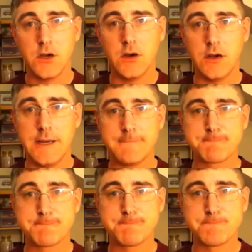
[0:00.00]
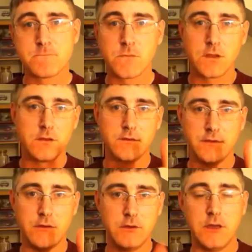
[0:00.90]
All right,
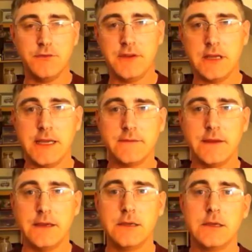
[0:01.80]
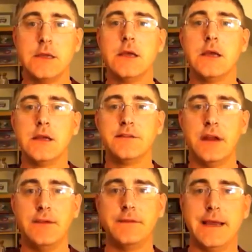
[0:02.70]
so I'll see you later.
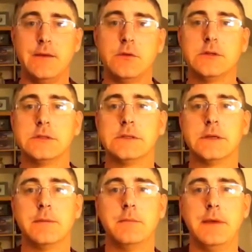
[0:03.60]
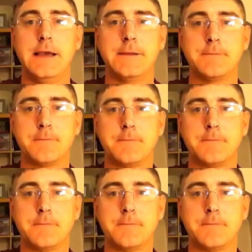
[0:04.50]
Ta-ra for now. Bye.